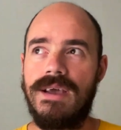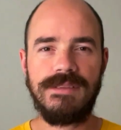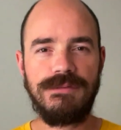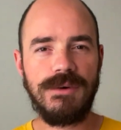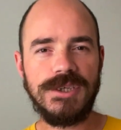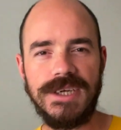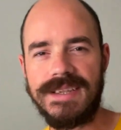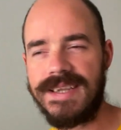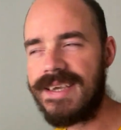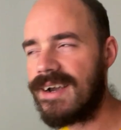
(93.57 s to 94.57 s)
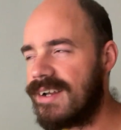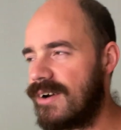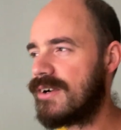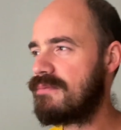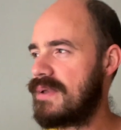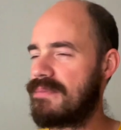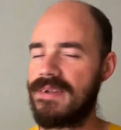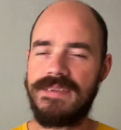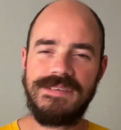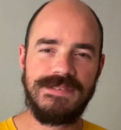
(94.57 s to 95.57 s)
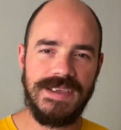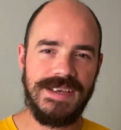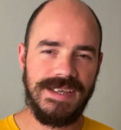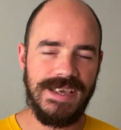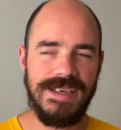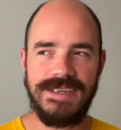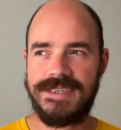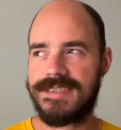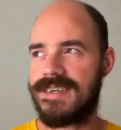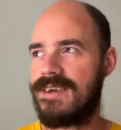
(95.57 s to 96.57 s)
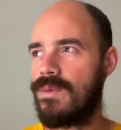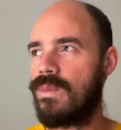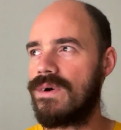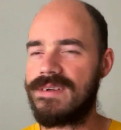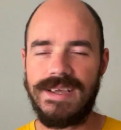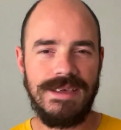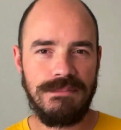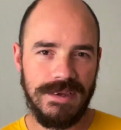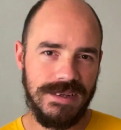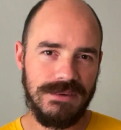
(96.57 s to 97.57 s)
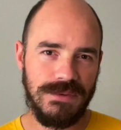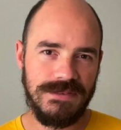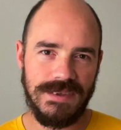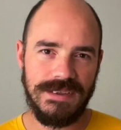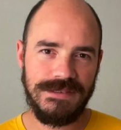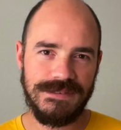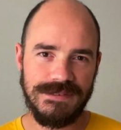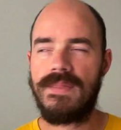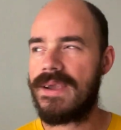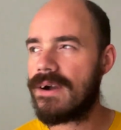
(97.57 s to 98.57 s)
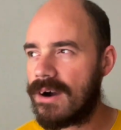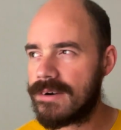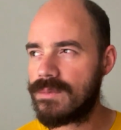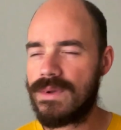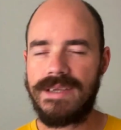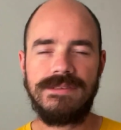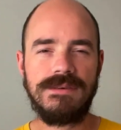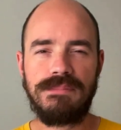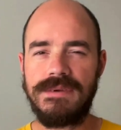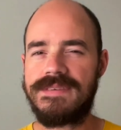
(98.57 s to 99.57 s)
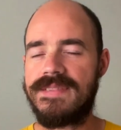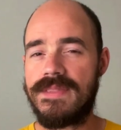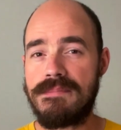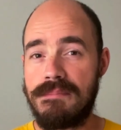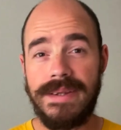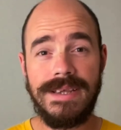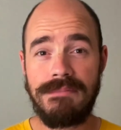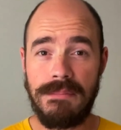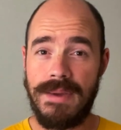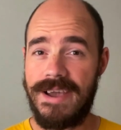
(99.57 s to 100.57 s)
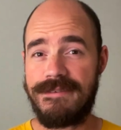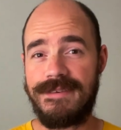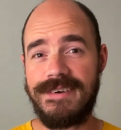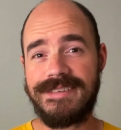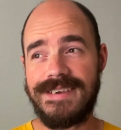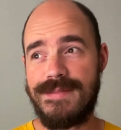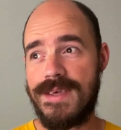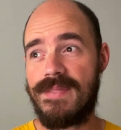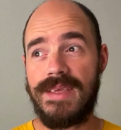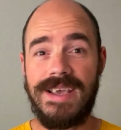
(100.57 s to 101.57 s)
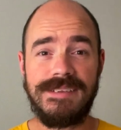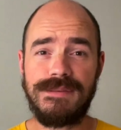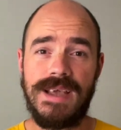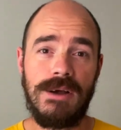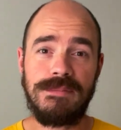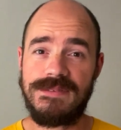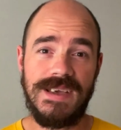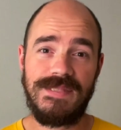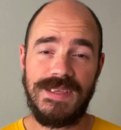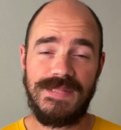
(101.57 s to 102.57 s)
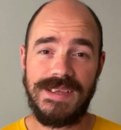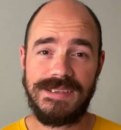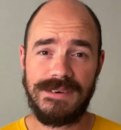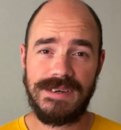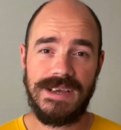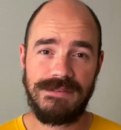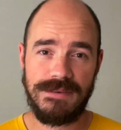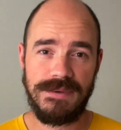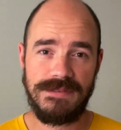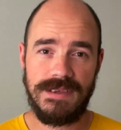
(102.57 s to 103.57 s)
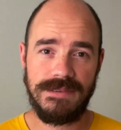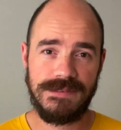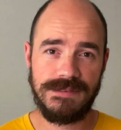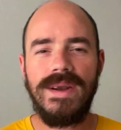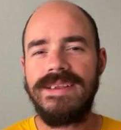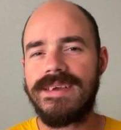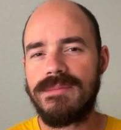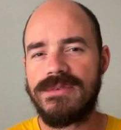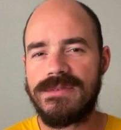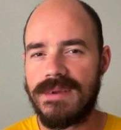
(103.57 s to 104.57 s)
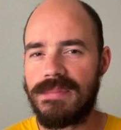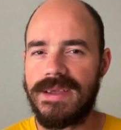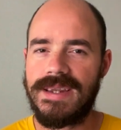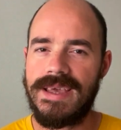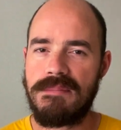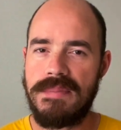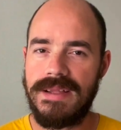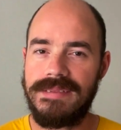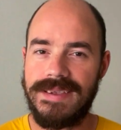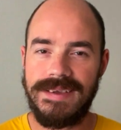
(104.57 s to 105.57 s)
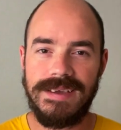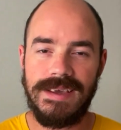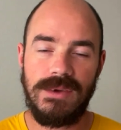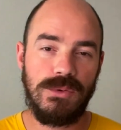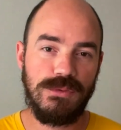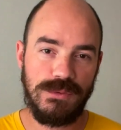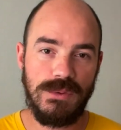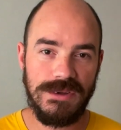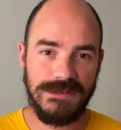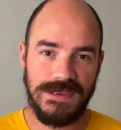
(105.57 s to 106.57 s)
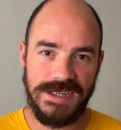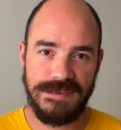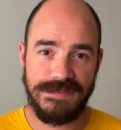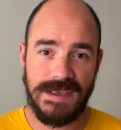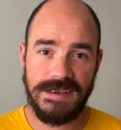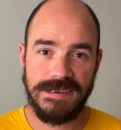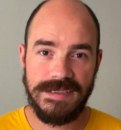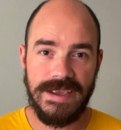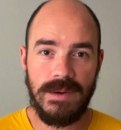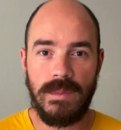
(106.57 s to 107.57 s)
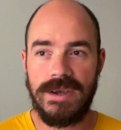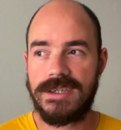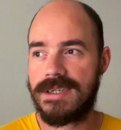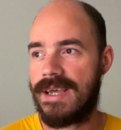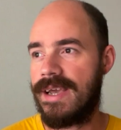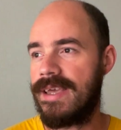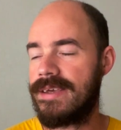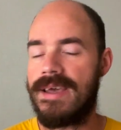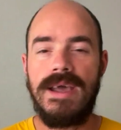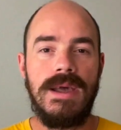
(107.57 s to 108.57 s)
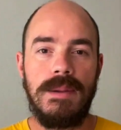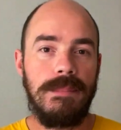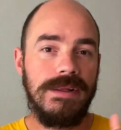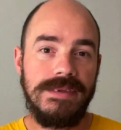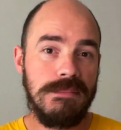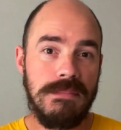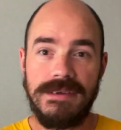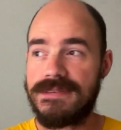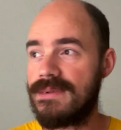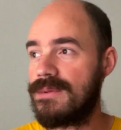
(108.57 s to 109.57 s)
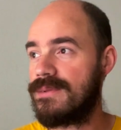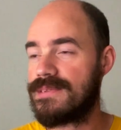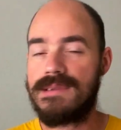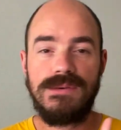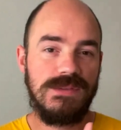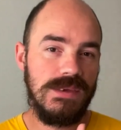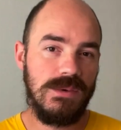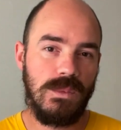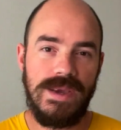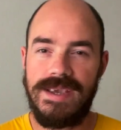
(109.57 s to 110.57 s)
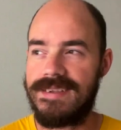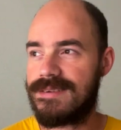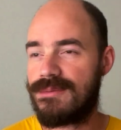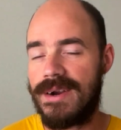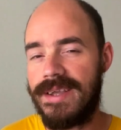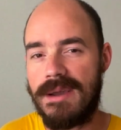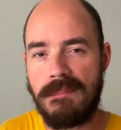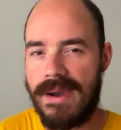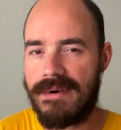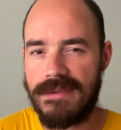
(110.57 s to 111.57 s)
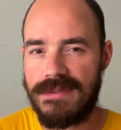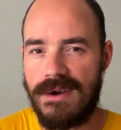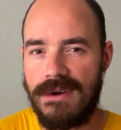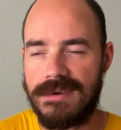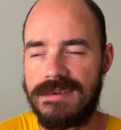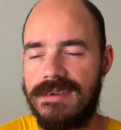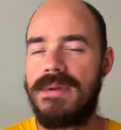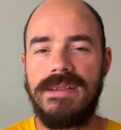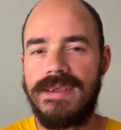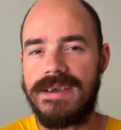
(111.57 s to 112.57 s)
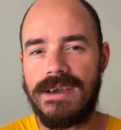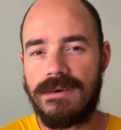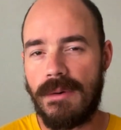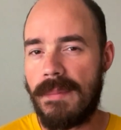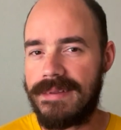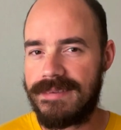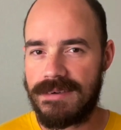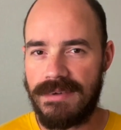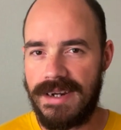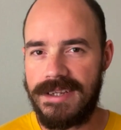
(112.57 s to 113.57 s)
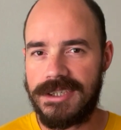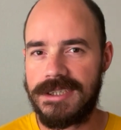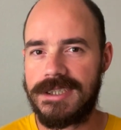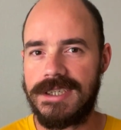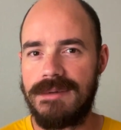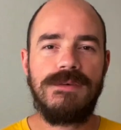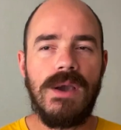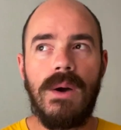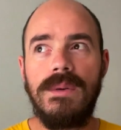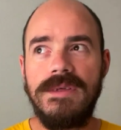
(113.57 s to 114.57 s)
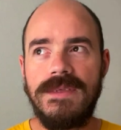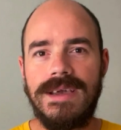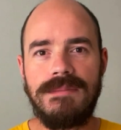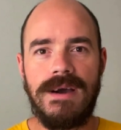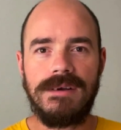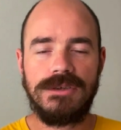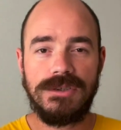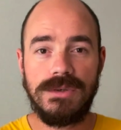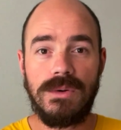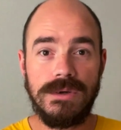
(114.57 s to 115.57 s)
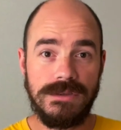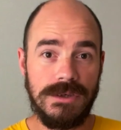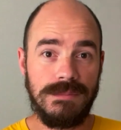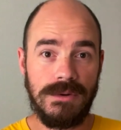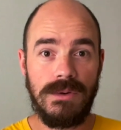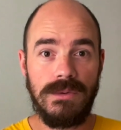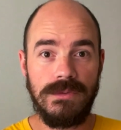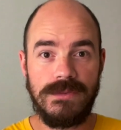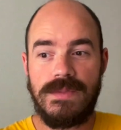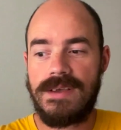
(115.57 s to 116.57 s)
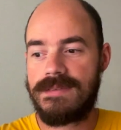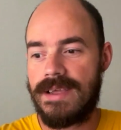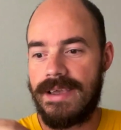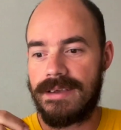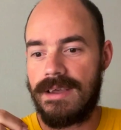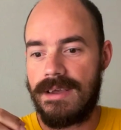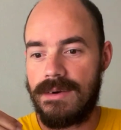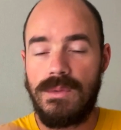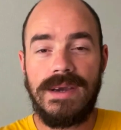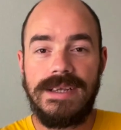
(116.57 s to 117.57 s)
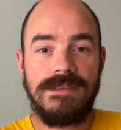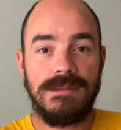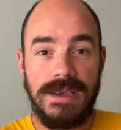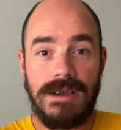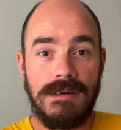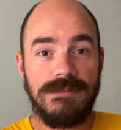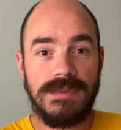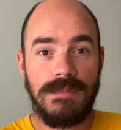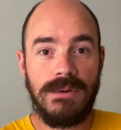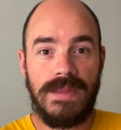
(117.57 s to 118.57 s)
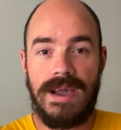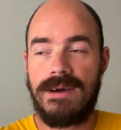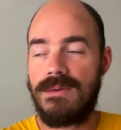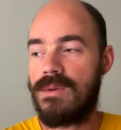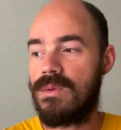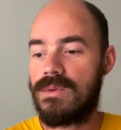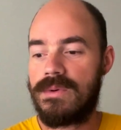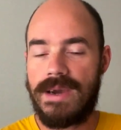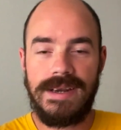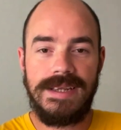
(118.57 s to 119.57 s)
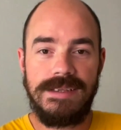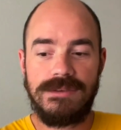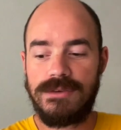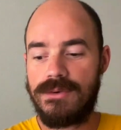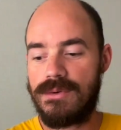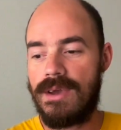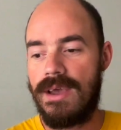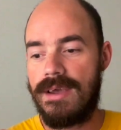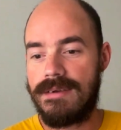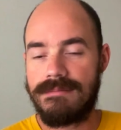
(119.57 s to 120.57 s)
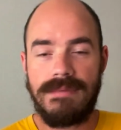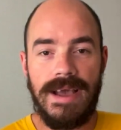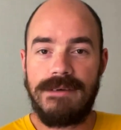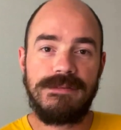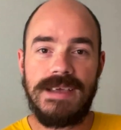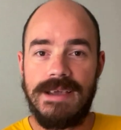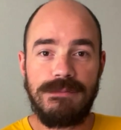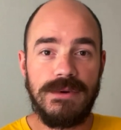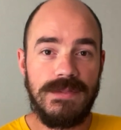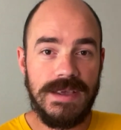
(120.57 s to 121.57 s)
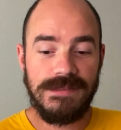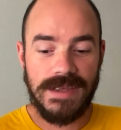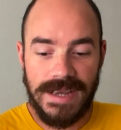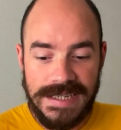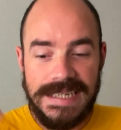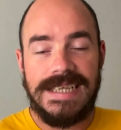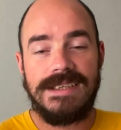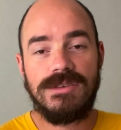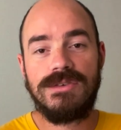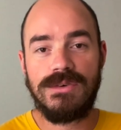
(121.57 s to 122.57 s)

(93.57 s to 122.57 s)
Unfortunately, a lot of people in this day and age want immediate results. They aren't willing to put in the minimum effort and then get upset that they don't have the results. When it comes to something like building your fluency in a second language, like building muscles, losing weight, running a marathon, building a romantic relationship, if you only think about short-term goals, things like, oh, I need to be comfortable now, or I need to have time for things that I need to